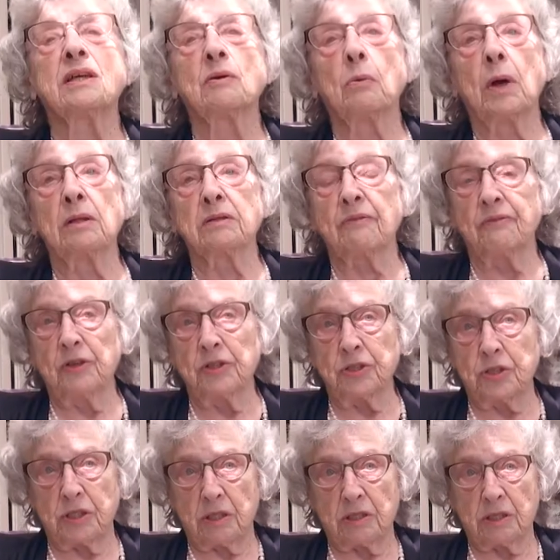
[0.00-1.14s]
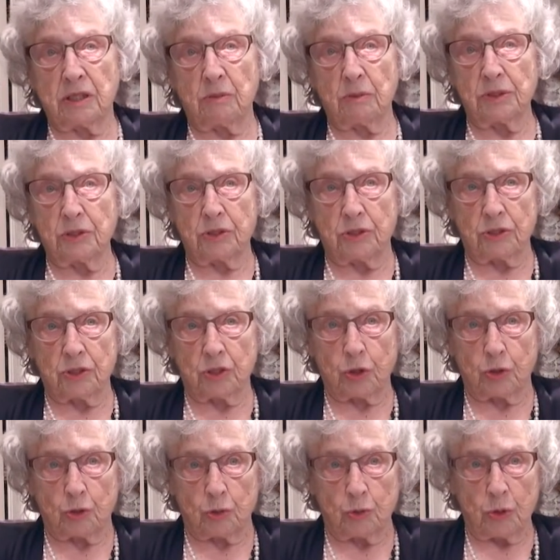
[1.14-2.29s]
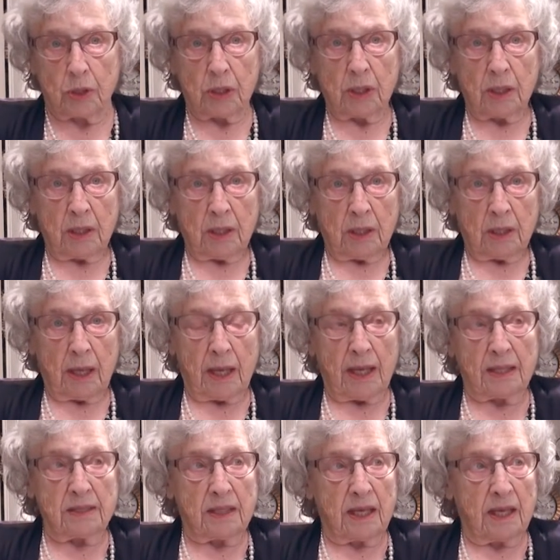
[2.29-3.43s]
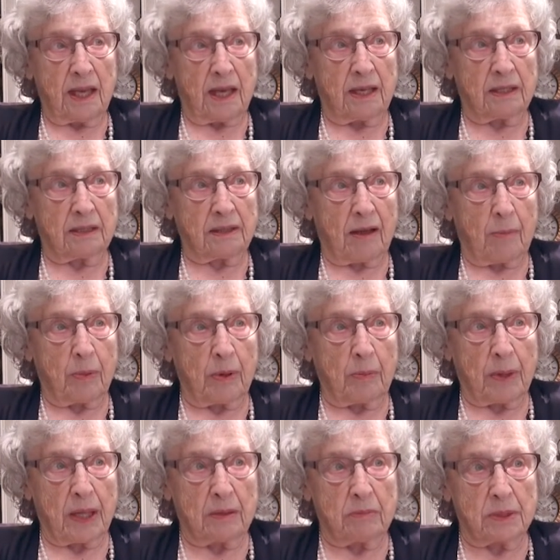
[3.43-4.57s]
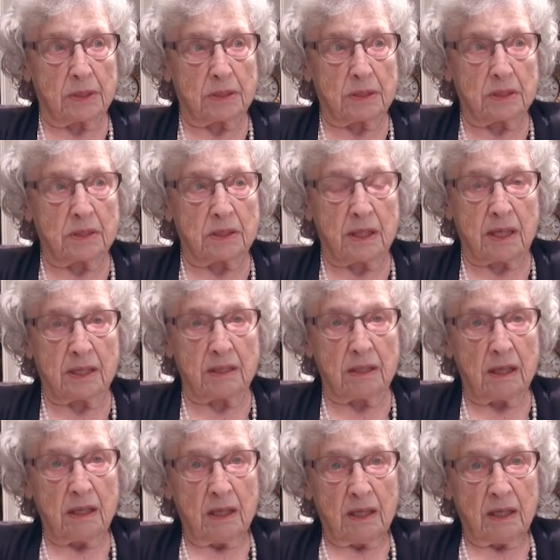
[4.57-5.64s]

deer. Well, the first year there was just 2, and they had a couple of babies, and then